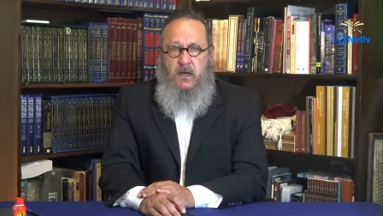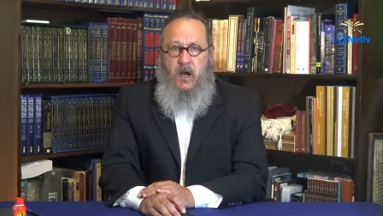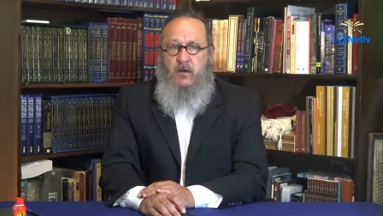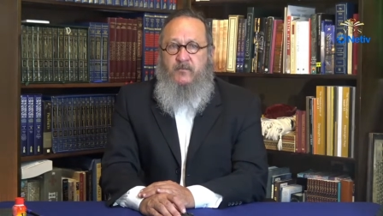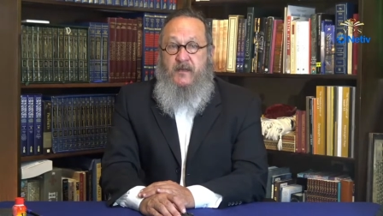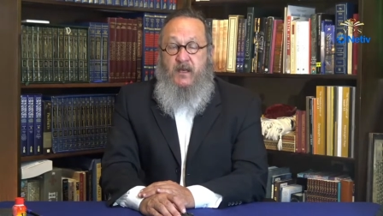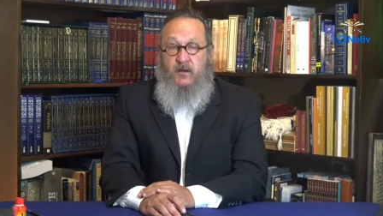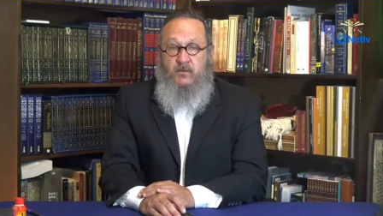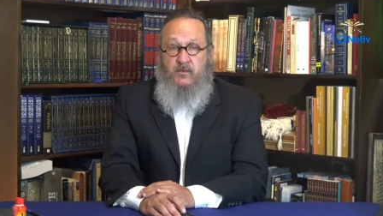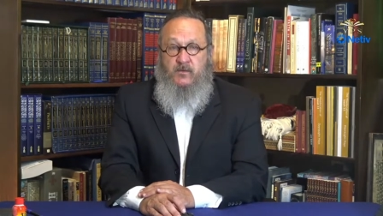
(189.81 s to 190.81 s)
of the
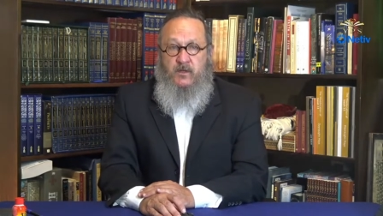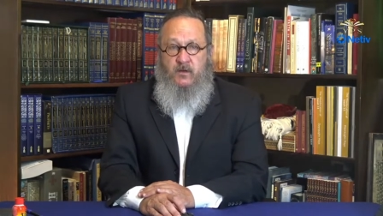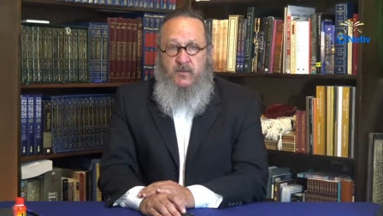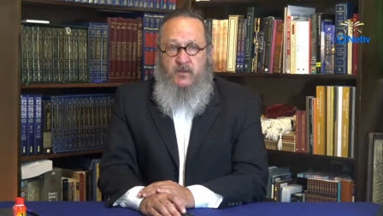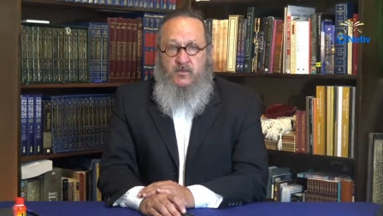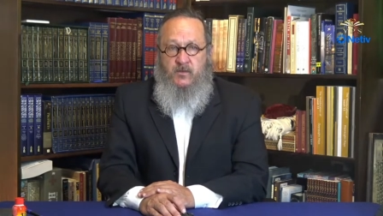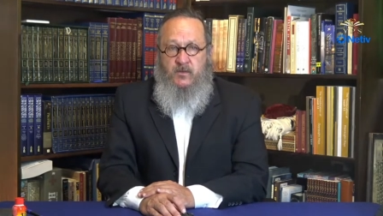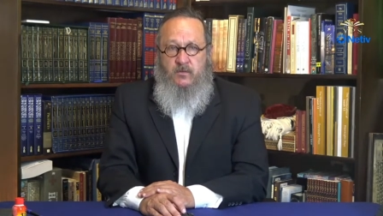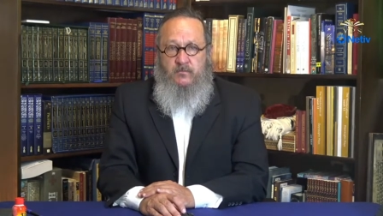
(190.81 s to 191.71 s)
elders of Israel,